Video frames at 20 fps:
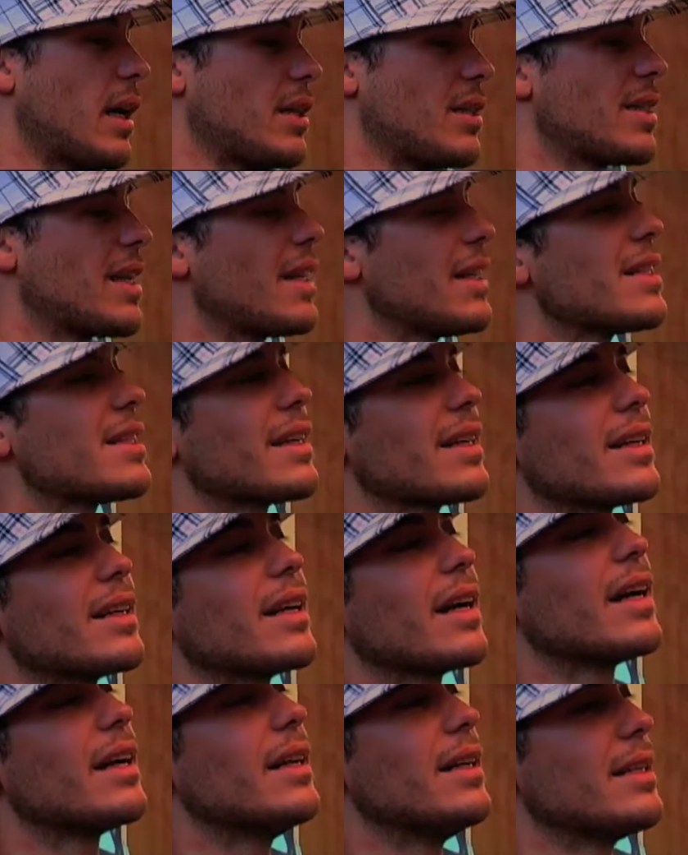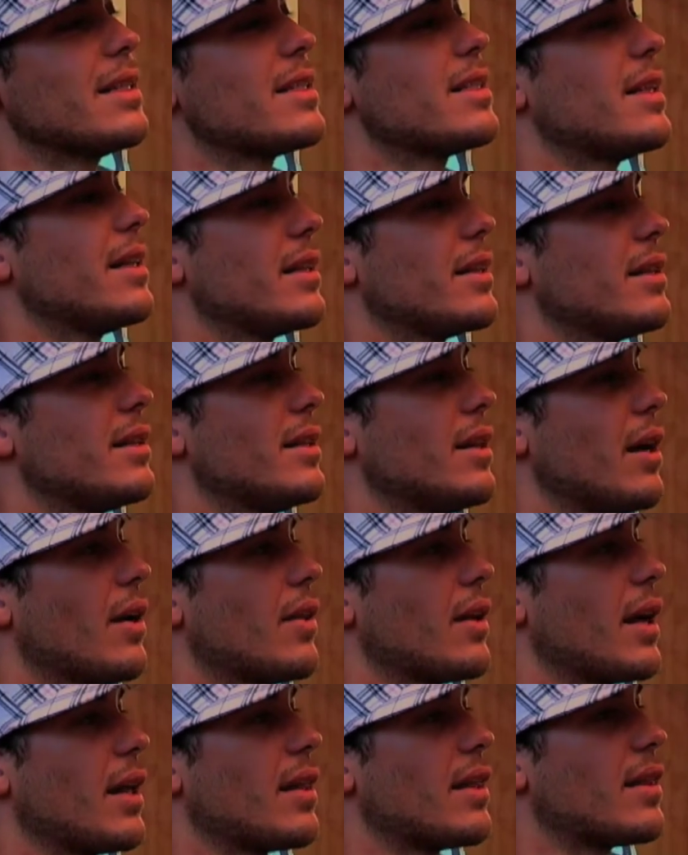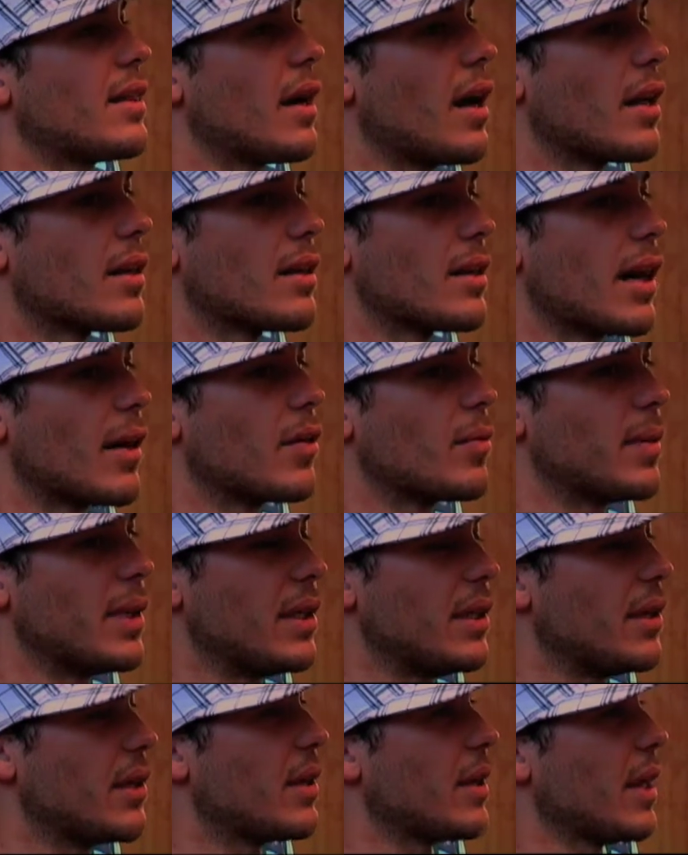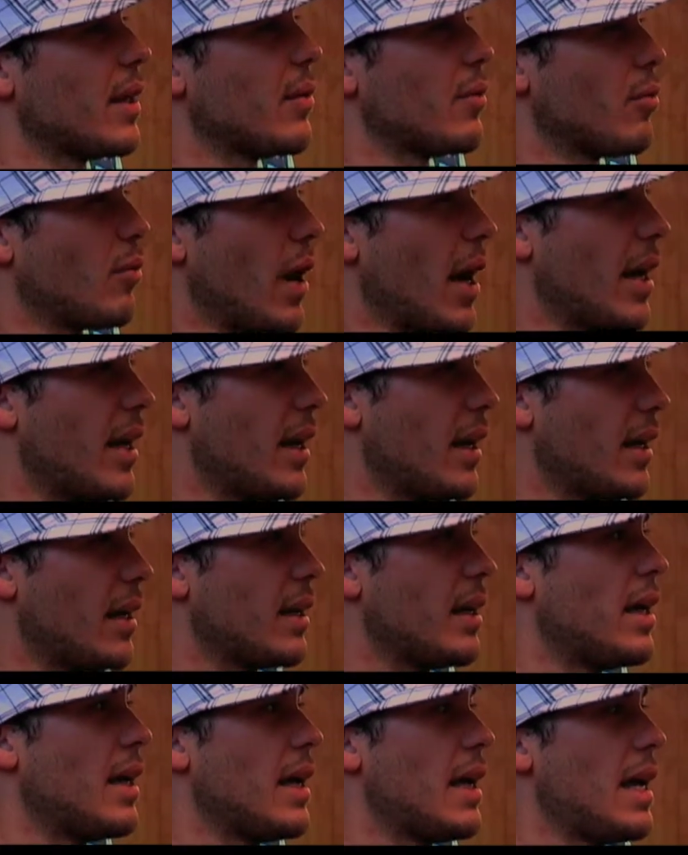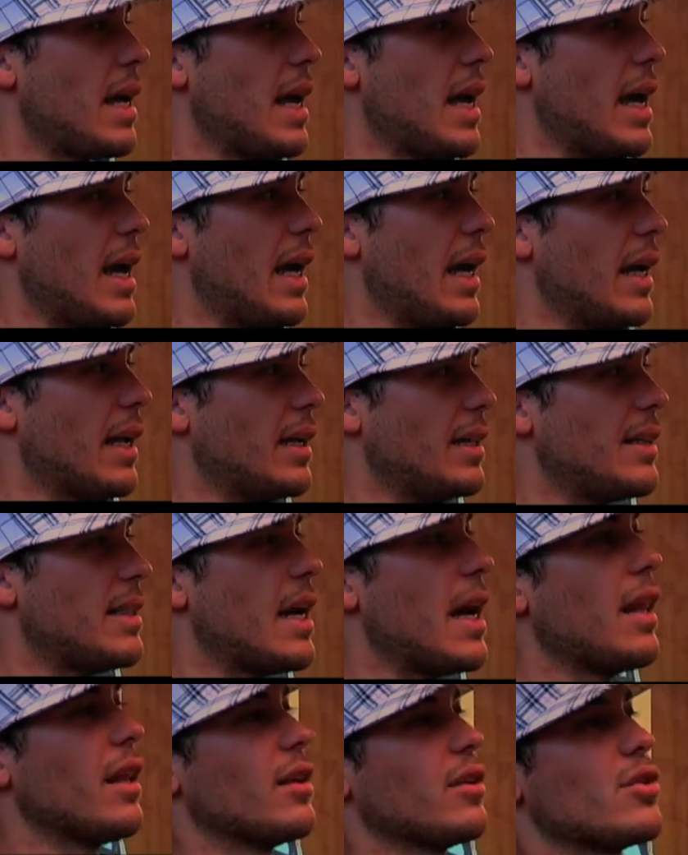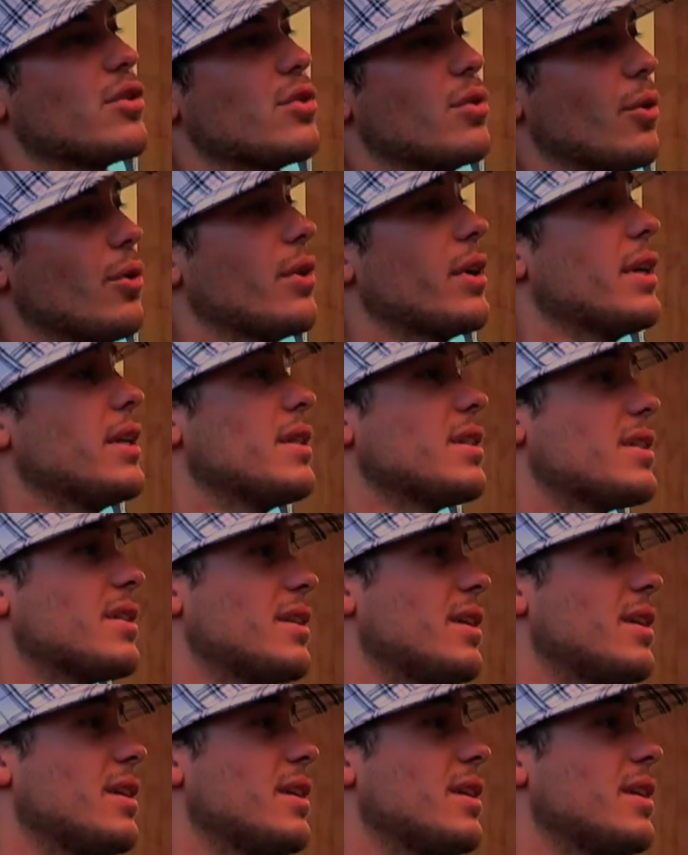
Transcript: I just had this like gut instinct, you know, that I thought that I would be good at like writing and telling stories,